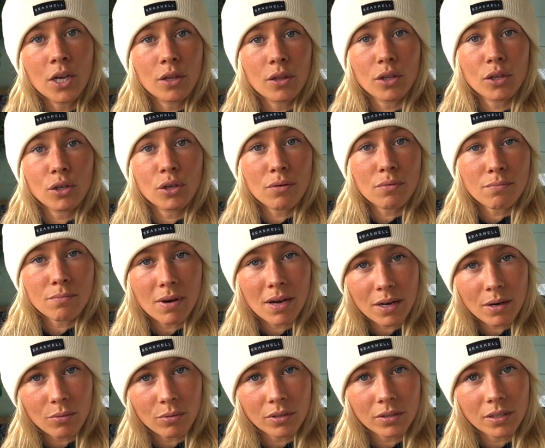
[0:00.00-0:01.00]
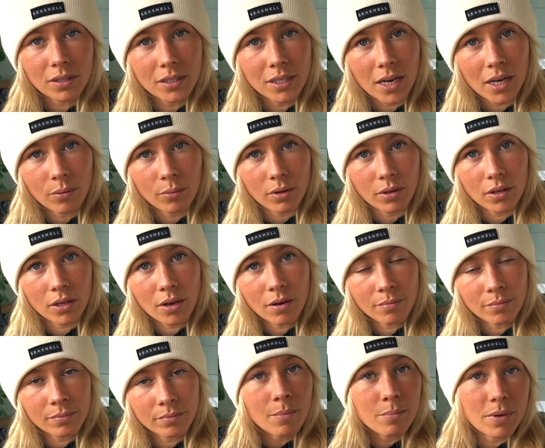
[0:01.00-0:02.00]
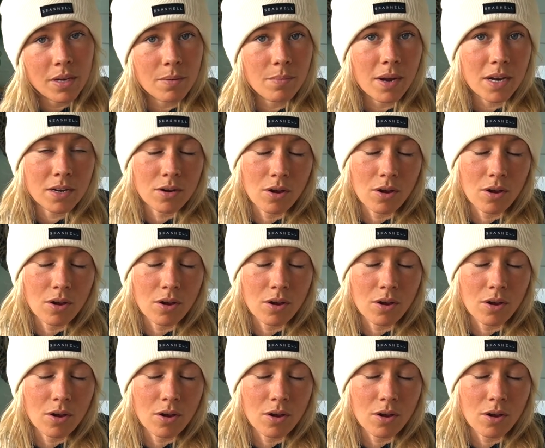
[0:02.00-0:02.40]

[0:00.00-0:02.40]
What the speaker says: that you might want to take with you, but you might